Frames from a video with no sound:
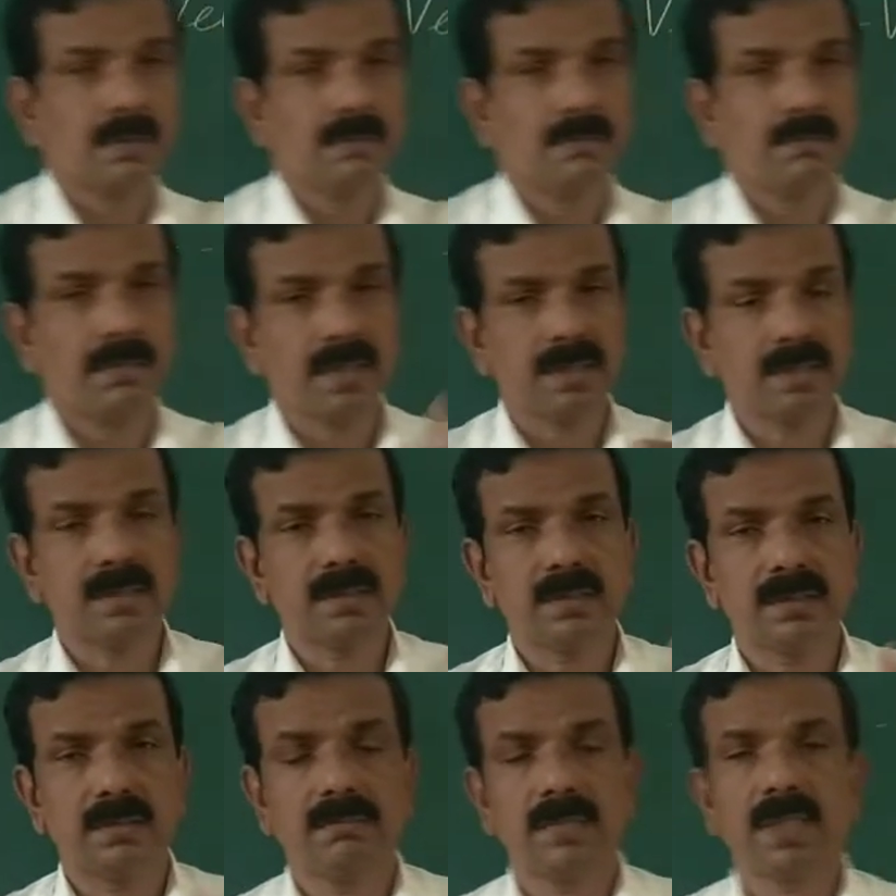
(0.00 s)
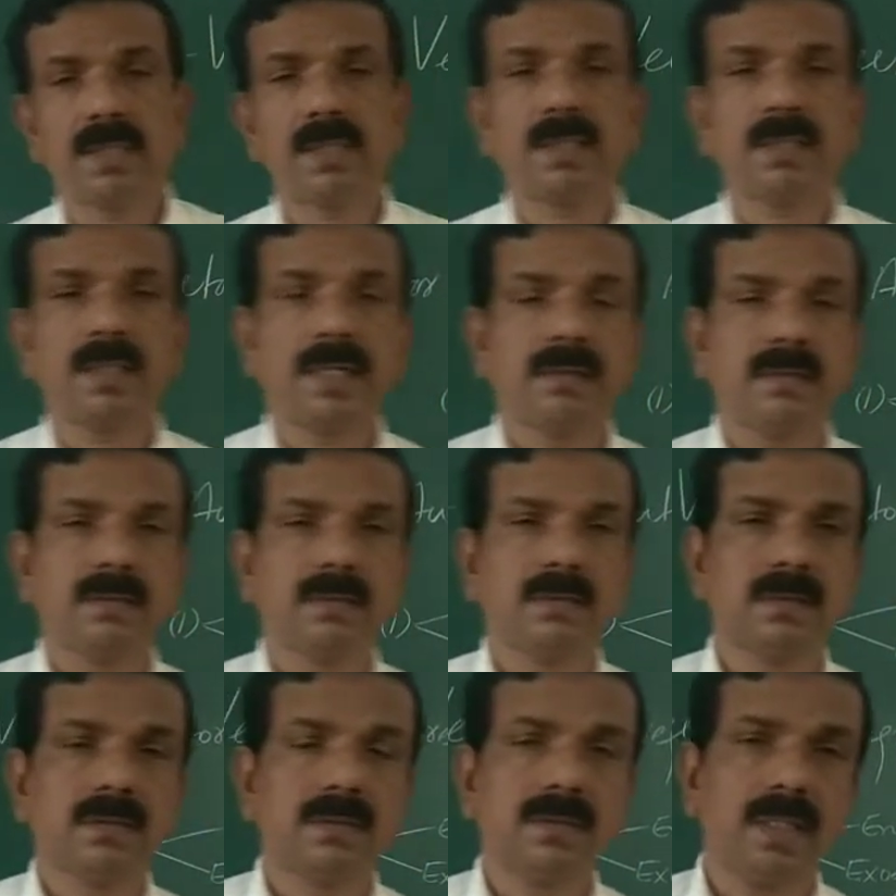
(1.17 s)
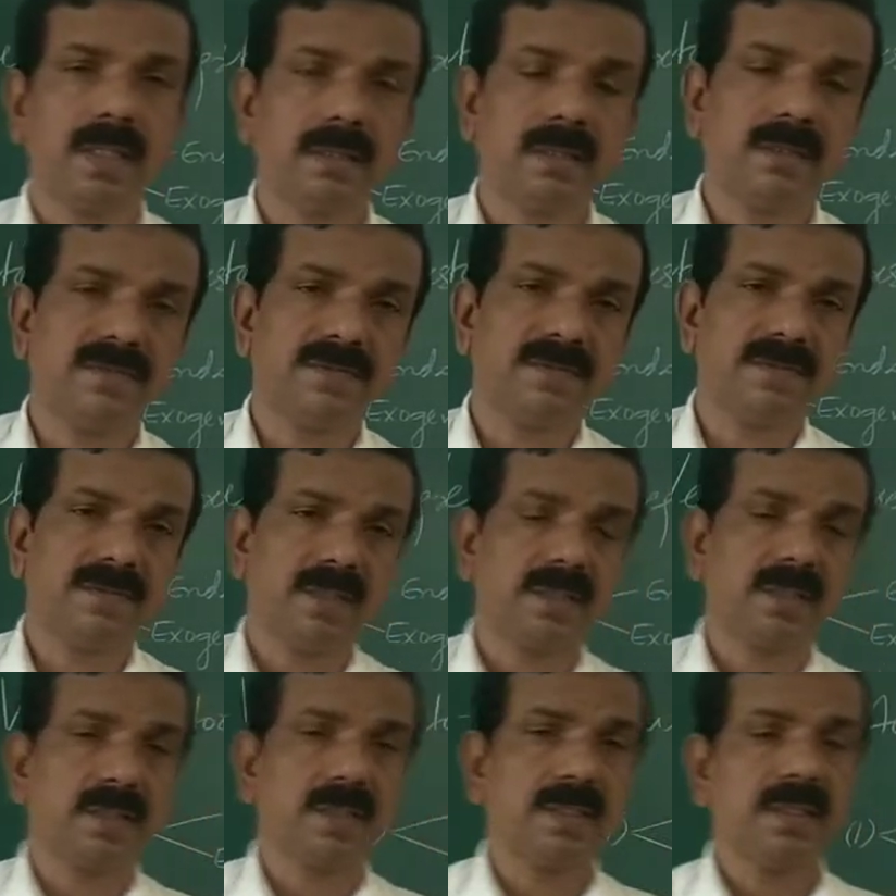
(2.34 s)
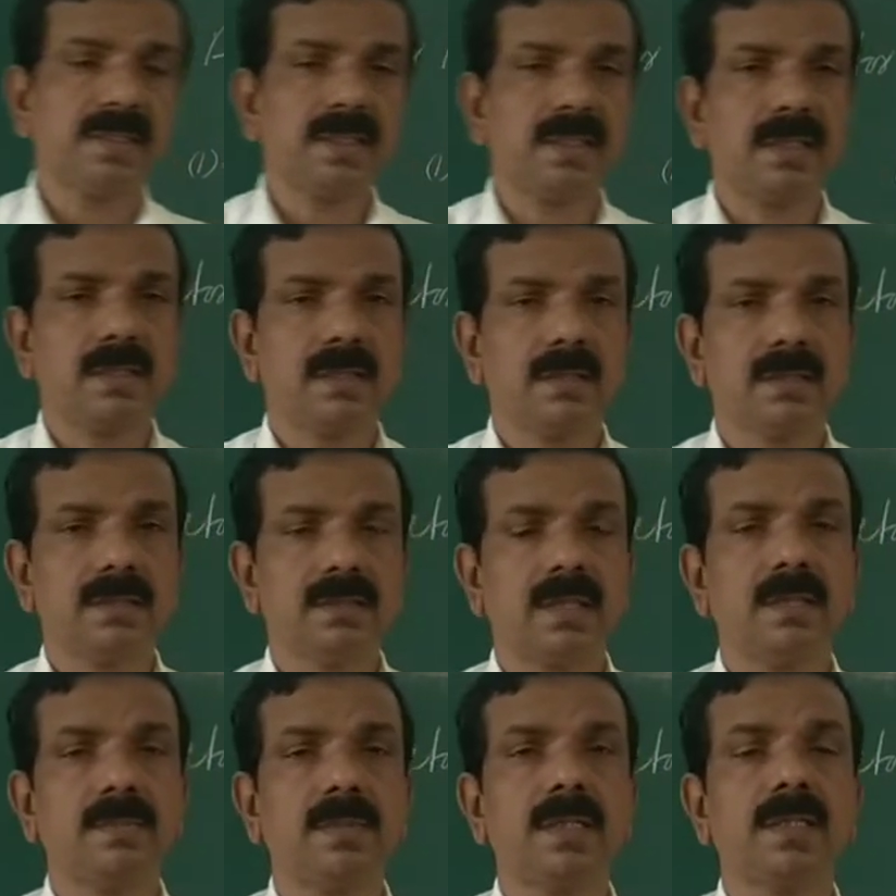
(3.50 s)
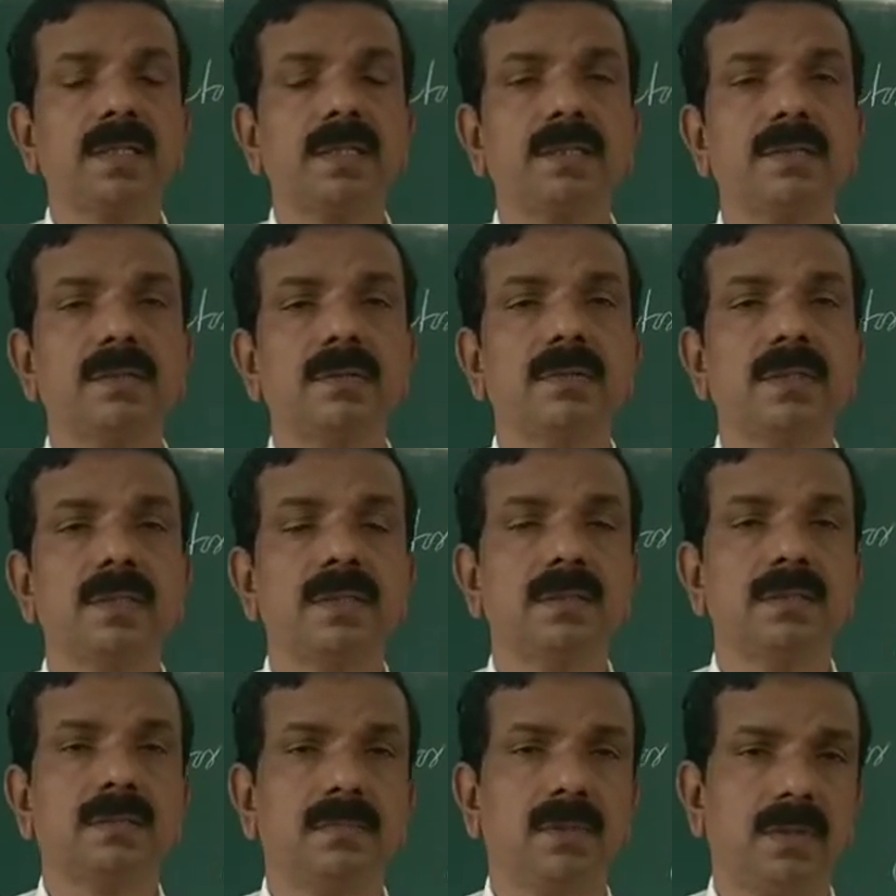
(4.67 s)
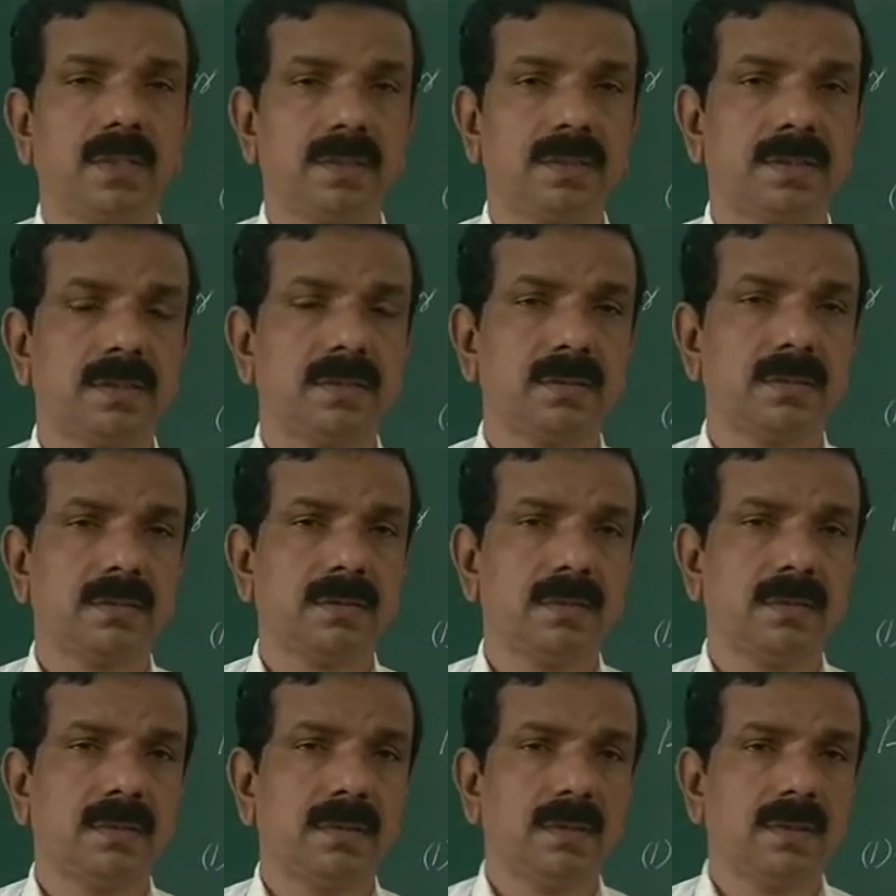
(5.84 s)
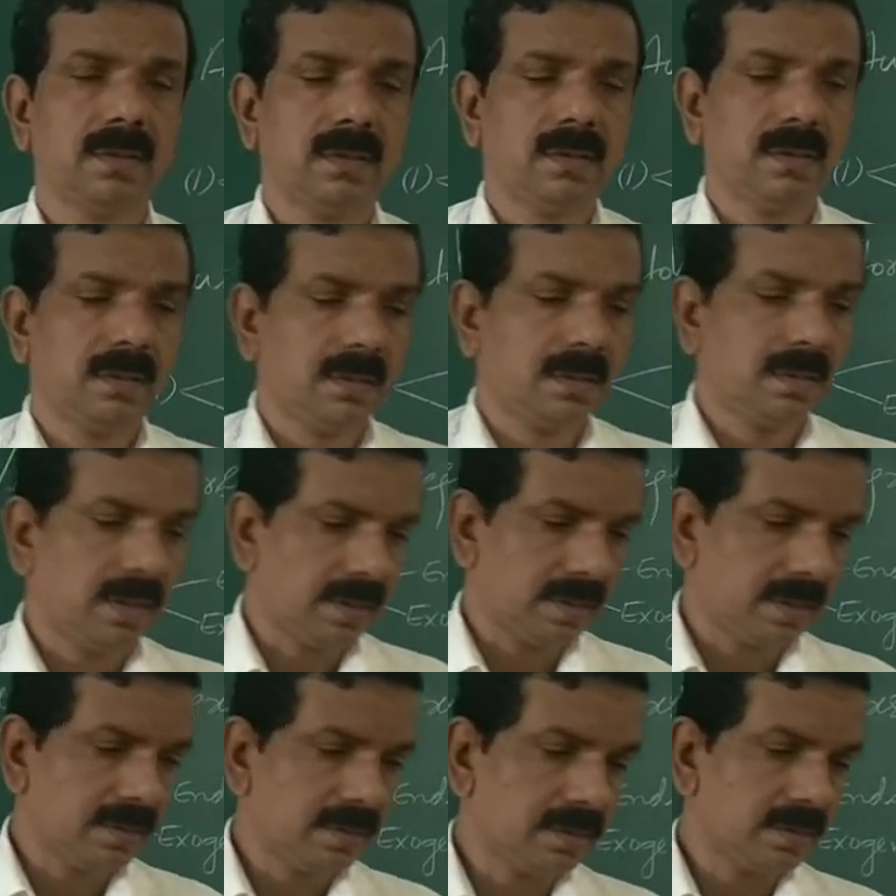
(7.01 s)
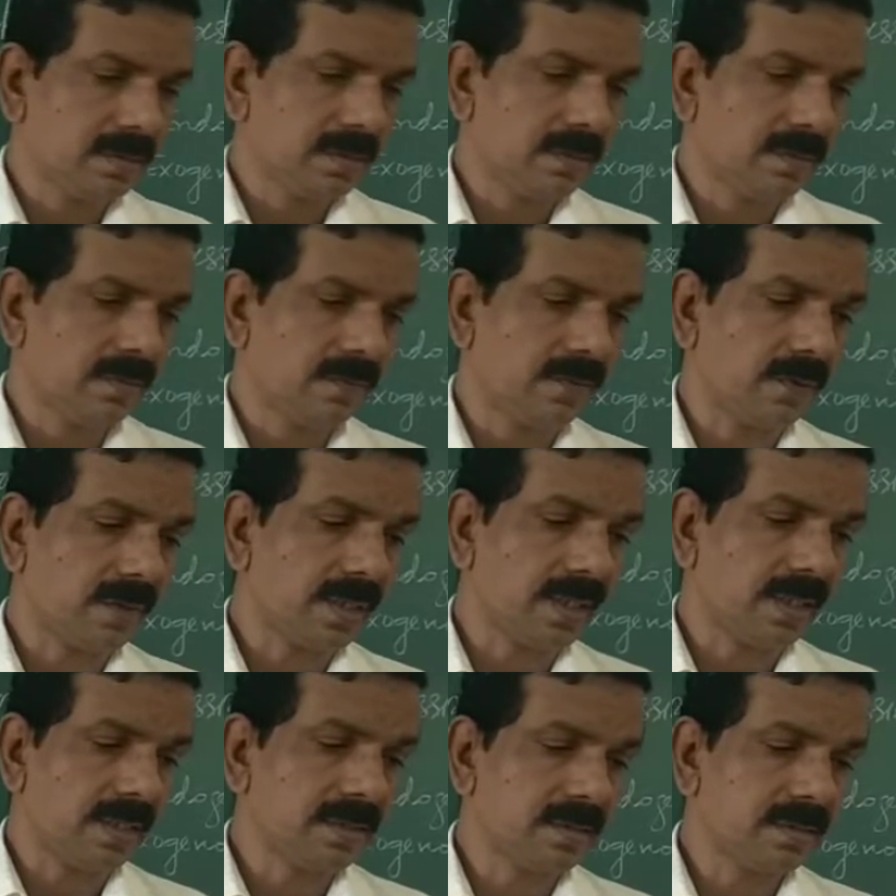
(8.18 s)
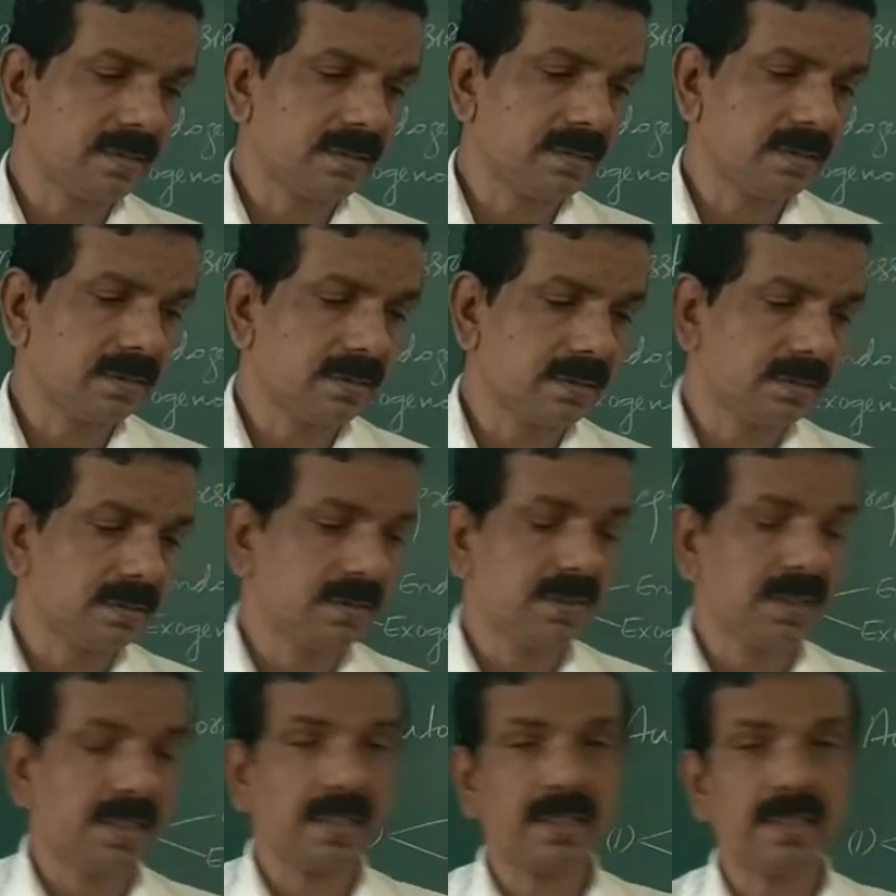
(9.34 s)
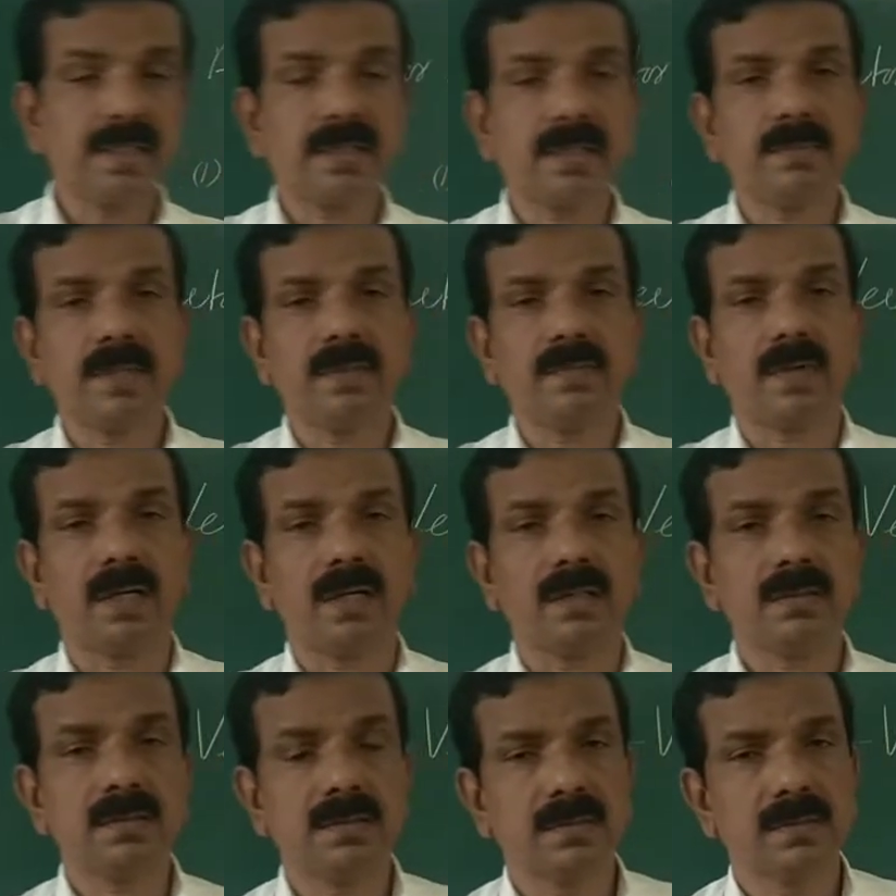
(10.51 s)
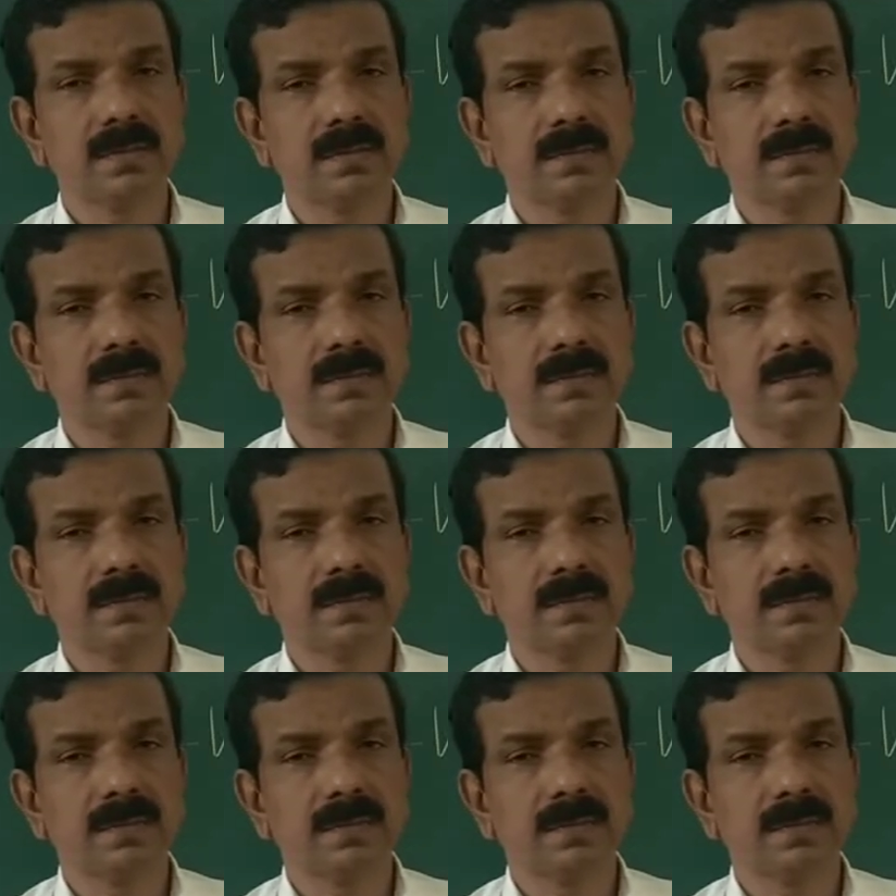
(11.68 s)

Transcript: much better than that of the traditional simultaneous equation models. That is, forecasts generated by VARs